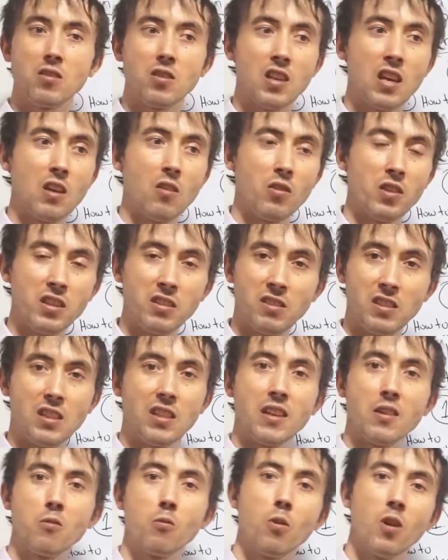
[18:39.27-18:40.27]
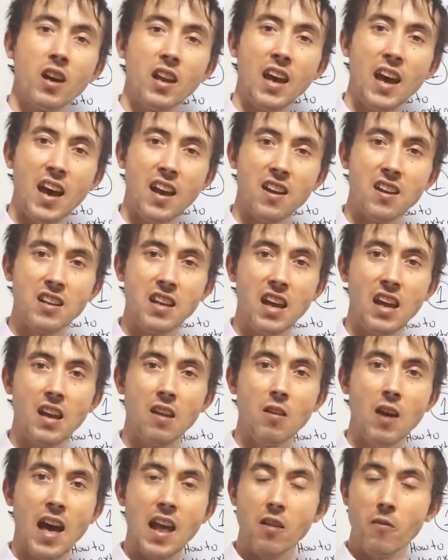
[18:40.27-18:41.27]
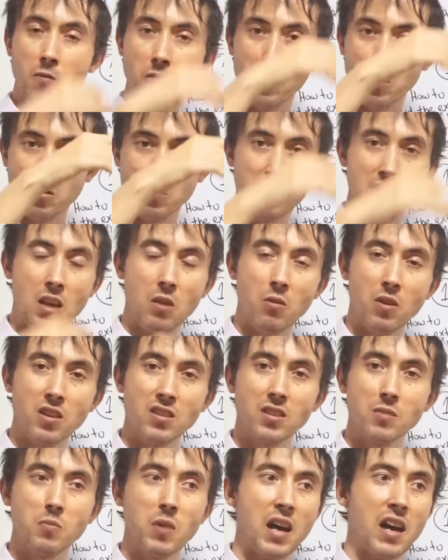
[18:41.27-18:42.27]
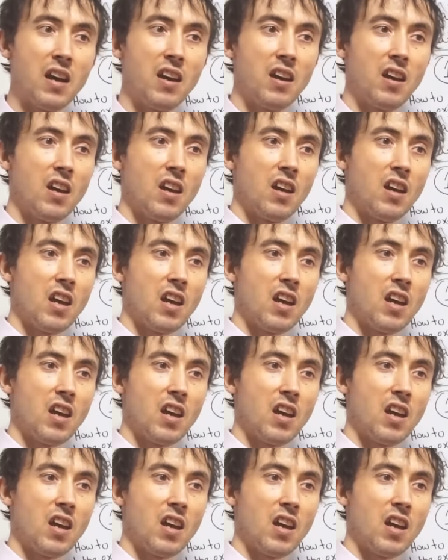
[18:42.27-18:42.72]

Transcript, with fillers: so they only see like one ad a day out of your sequence, but